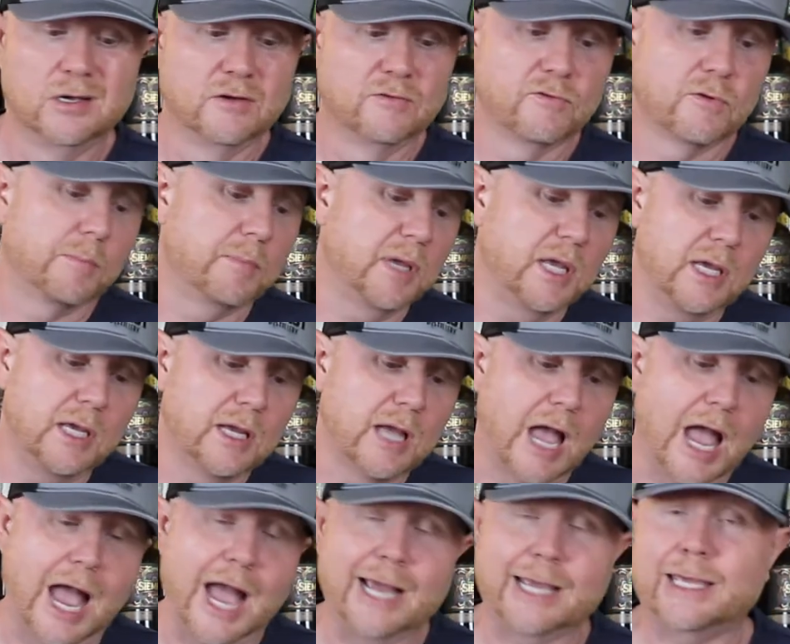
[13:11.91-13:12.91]
for me,
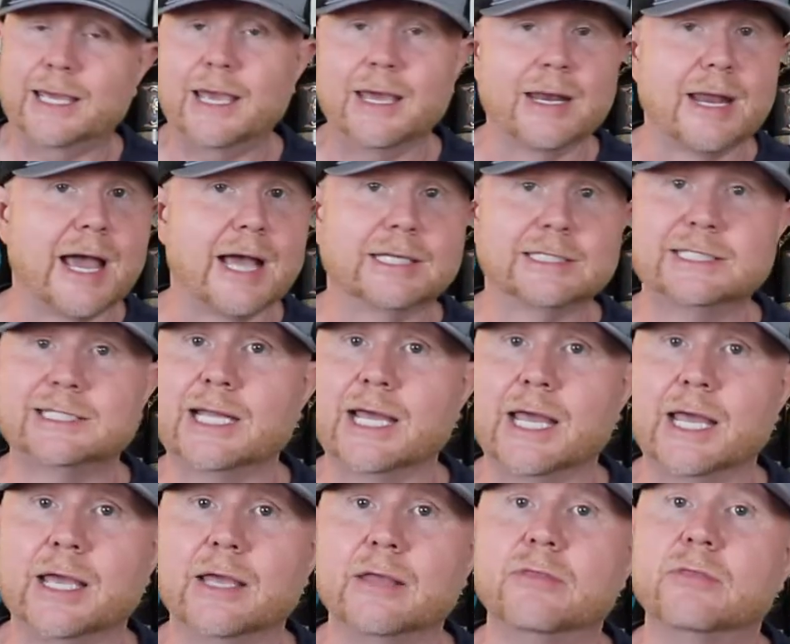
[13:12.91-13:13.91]
I cannot
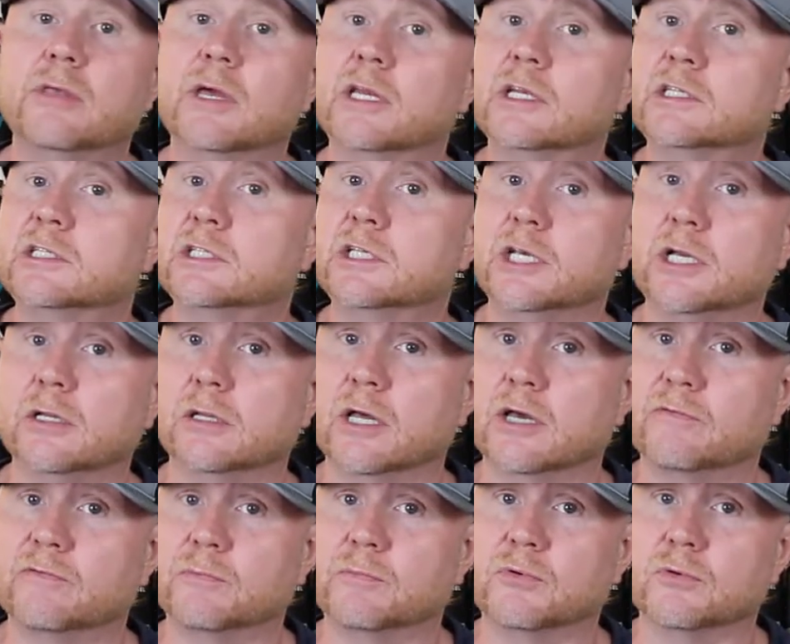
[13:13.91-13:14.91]
say that it's Teak
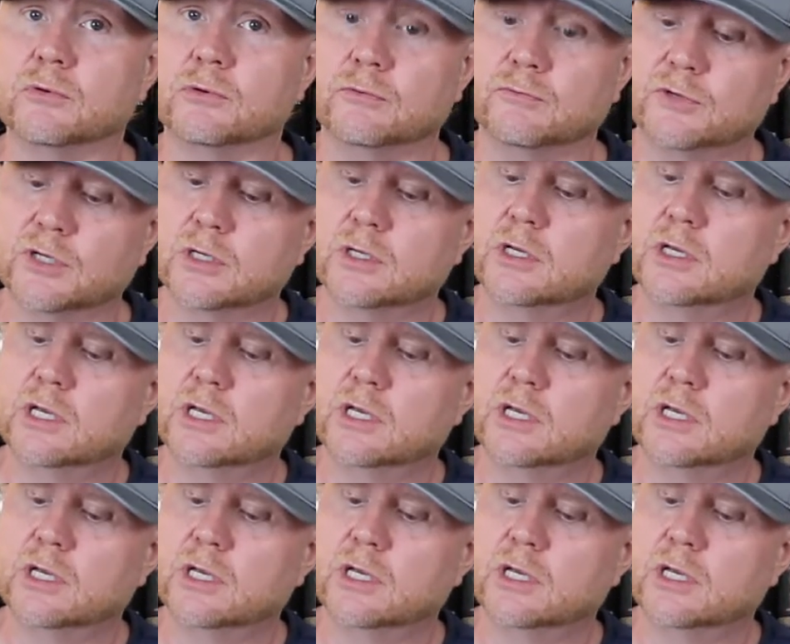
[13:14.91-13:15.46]
Life approved.